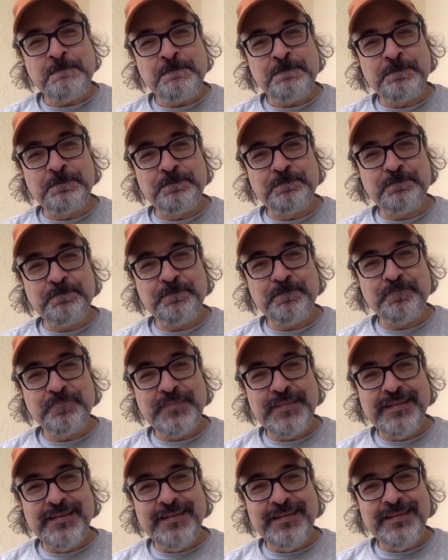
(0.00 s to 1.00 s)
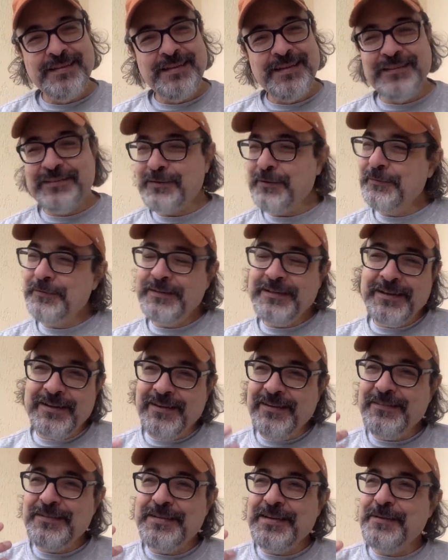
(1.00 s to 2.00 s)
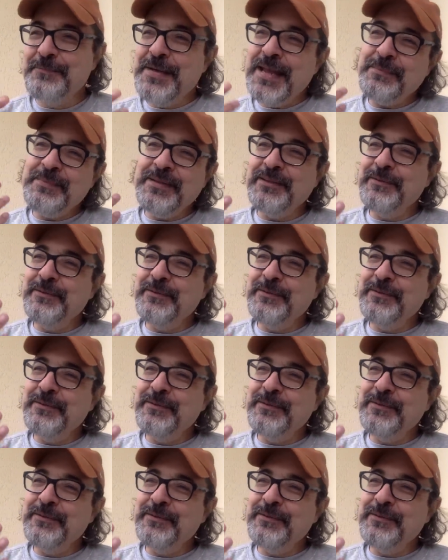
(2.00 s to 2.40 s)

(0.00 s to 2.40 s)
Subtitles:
Mm-hmm. And so, maybe